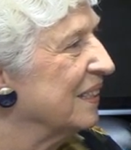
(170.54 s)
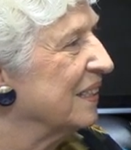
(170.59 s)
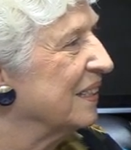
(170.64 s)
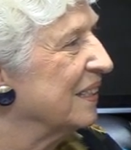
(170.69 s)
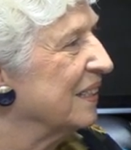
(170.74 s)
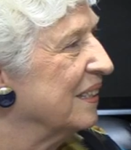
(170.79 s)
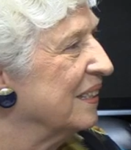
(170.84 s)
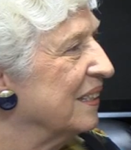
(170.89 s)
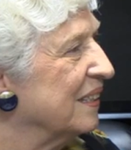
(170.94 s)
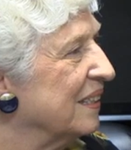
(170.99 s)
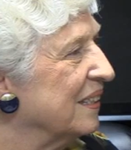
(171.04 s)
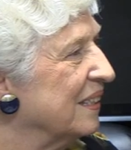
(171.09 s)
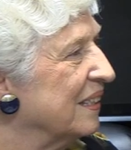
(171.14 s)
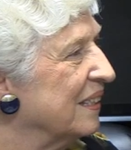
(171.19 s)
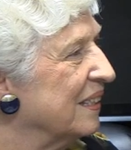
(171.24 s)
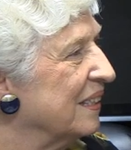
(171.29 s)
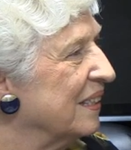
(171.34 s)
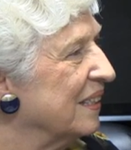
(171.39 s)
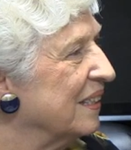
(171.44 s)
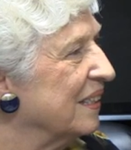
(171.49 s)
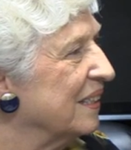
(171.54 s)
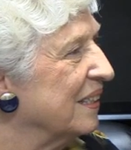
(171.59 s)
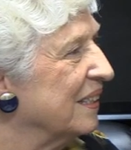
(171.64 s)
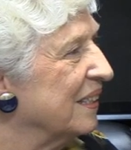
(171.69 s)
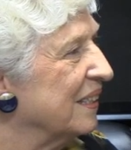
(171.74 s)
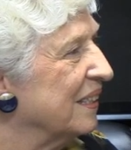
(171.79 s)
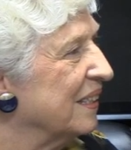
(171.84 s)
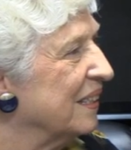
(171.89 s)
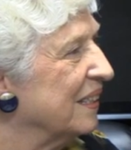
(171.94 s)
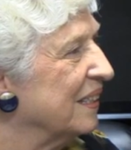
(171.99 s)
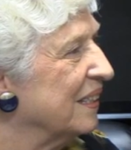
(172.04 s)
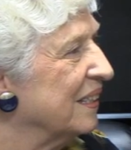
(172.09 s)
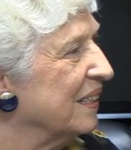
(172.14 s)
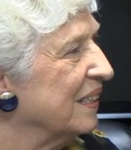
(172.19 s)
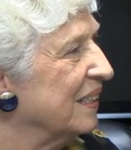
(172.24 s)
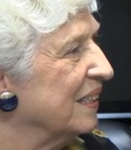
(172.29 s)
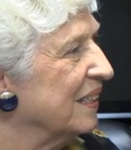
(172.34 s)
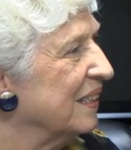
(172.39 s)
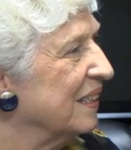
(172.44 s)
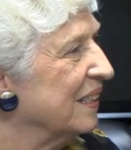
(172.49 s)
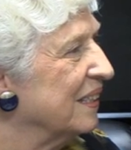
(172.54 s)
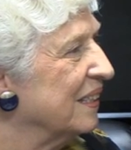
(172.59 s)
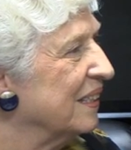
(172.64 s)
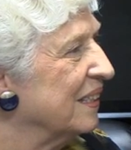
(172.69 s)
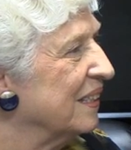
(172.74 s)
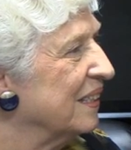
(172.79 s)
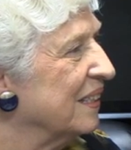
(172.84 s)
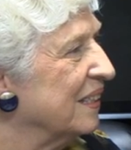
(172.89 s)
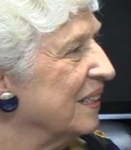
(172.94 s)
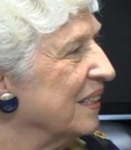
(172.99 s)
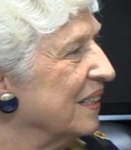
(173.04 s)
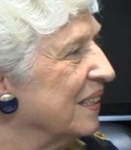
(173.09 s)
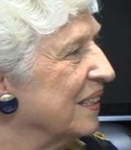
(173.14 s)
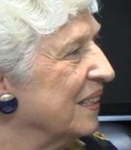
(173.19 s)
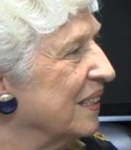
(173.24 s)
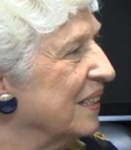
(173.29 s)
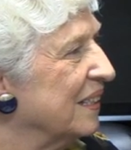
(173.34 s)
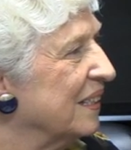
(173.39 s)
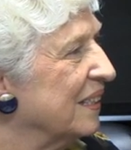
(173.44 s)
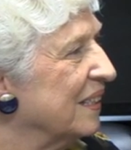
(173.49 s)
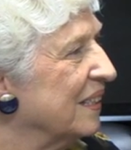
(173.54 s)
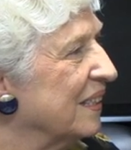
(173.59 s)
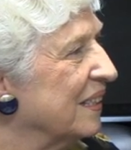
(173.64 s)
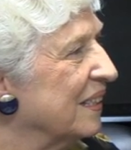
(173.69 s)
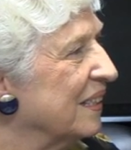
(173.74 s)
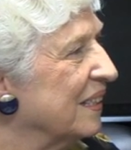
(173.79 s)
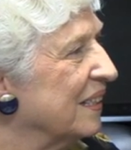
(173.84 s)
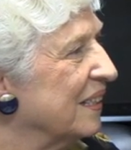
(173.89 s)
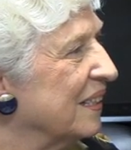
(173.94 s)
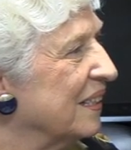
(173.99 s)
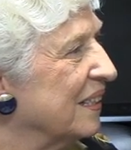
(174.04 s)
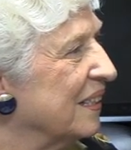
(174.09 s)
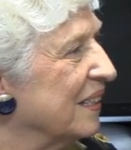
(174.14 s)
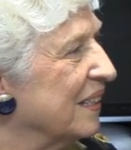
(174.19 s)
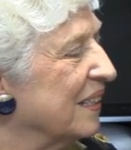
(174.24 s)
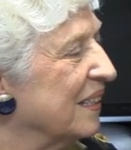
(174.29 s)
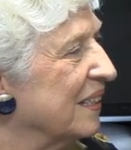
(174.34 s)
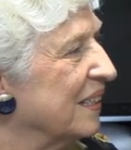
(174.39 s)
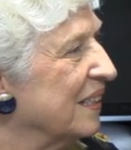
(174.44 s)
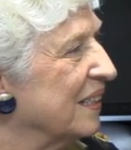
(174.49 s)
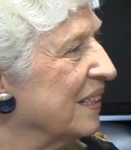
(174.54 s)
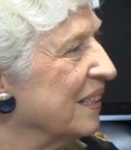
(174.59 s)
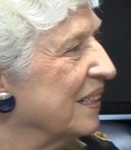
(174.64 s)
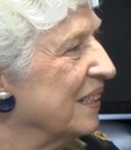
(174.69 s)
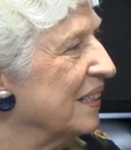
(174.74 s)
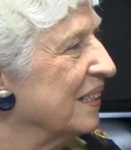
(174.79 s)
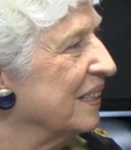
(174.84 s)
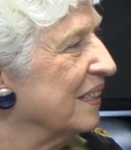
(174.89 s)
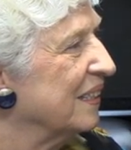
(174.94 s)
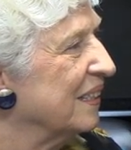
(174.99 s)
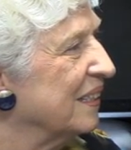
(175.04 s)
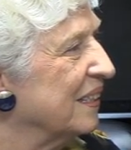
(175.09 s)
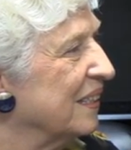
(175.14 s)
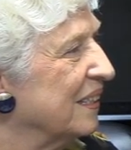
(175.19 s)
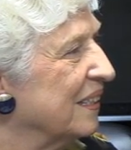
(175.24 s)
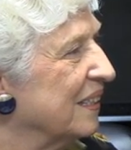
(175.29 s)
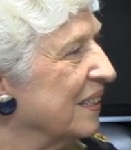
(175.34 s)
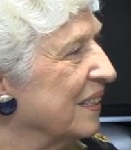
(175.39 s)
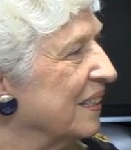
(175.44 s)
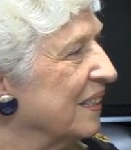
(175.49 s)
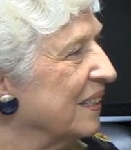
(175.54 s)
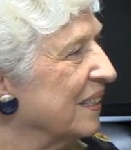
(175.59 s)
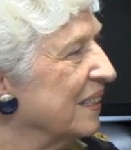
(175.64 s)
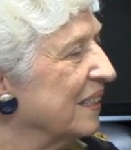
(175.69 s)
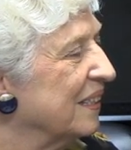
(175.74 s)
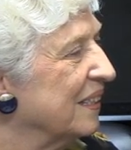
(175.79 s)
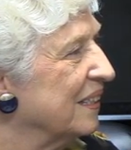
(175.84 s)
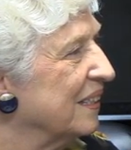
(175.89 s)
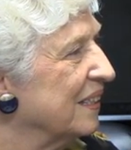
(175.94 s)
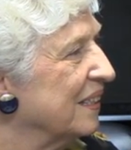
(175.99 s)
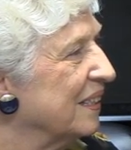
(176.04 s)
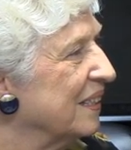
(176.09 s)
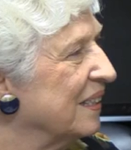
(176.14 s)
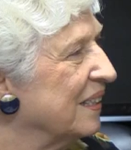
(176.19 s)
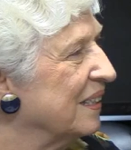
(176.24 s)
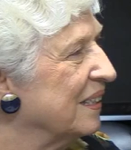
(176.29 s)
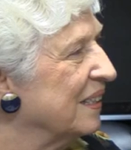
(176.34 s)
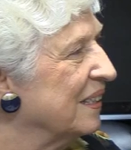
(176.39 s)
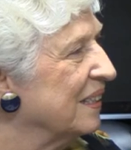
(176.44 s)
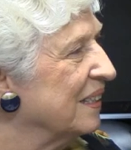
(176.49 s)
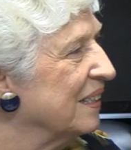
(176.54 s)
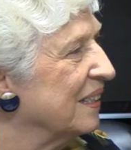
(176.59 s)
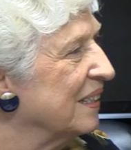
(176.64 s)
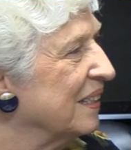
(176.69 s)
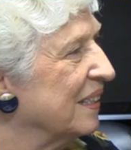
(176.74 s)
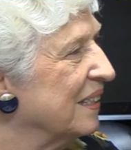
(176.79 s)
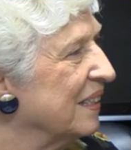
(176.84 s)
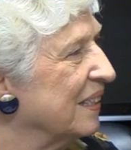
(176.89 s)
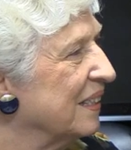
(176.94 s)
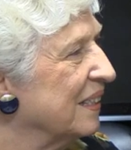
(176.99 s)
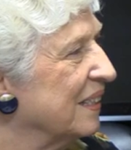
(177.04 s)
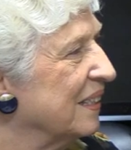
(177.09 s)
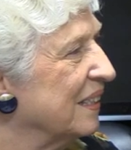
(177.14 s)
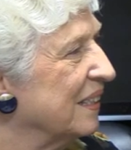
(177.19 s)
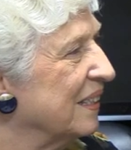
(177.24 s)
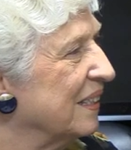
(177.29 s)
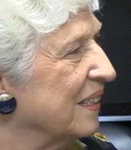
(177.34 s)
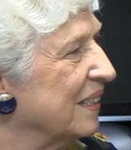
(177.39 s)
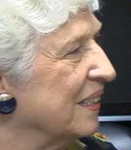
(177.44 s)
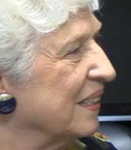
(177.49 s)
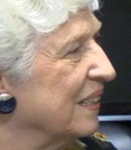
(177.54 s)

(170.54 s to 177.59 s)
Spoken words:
(silent)